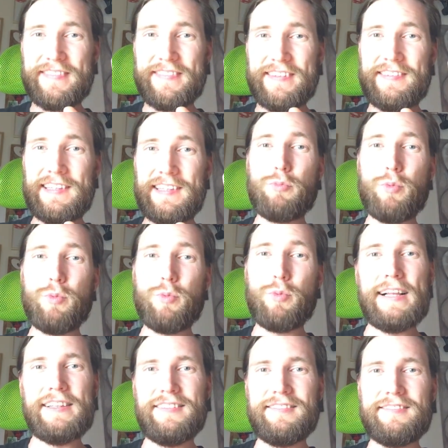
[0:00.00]
sleep
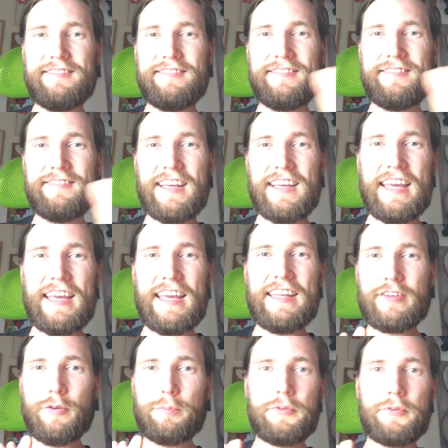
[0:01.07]
well and
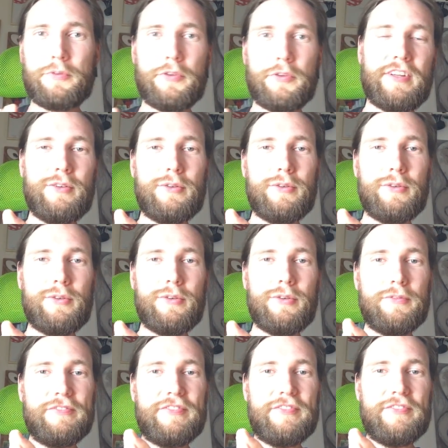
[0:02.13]
hope to see you
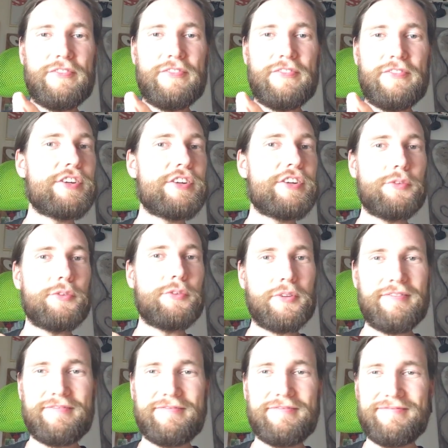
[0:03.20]
very soon.
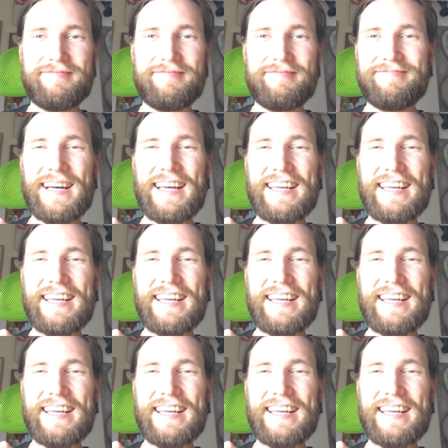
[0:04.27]
Bye,